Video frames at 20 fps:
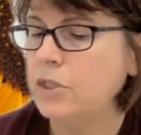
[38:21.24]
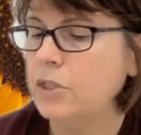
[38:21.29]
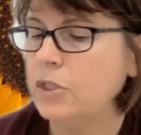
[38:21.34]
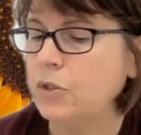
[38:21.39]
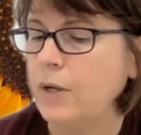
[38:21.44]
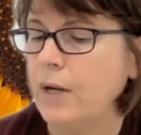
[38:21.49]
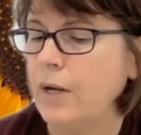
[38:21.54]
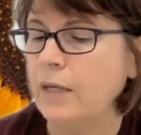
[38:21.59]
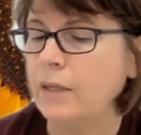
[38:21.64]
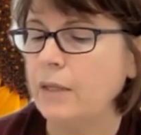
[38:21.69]

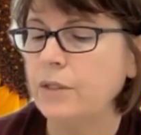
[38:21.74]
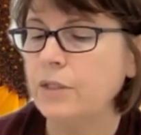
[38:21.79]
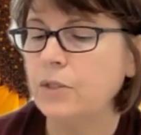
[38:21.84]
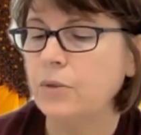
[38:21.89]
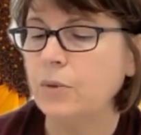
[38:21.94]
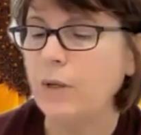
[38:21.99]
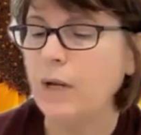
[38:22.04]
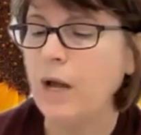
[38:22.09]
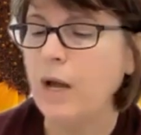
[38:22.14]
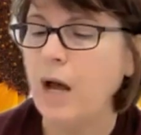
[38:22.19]
Strength
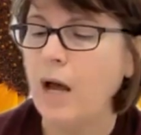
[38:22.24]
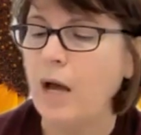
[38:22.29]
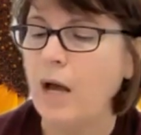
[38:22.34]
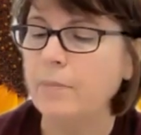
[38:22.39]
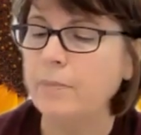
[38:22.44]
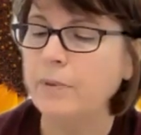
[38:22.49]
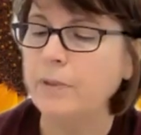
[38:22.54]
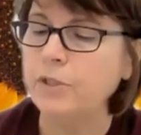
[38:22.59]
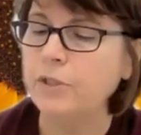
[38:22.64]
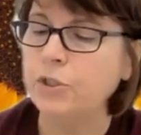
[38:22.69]
to
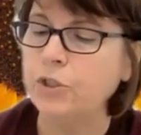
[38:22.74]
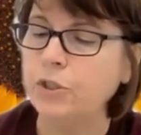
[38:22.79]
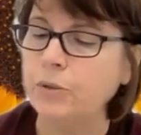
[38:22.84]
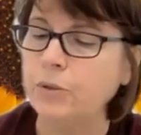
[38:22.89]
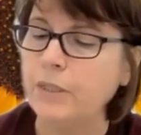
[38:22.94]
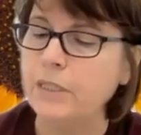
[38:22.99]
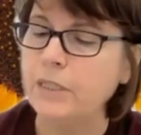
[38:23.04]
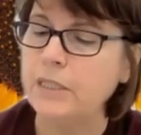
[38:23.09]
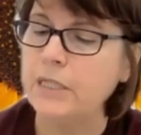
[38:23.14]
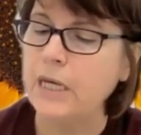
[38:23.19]
accomplish
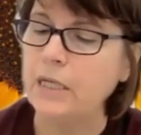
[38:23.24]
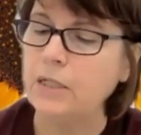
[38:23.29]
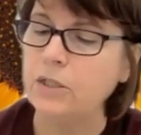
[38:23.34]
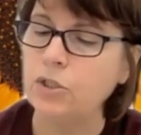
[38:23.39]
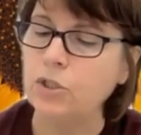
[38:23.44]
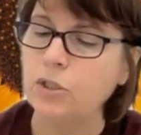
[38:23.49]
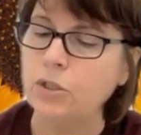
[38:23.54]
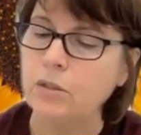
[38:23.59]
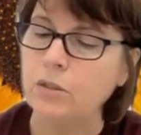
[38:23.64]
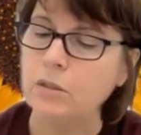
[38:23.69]
your
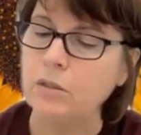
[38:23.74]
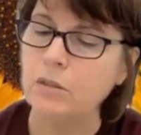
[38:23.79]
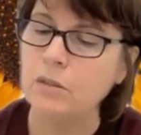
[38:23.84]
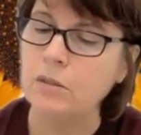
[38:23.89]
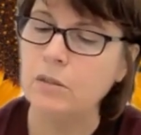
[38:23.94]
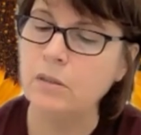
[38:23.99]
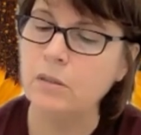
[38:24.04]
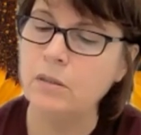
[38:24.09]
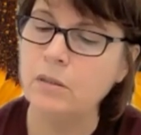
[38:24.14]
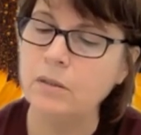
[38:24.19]
intentions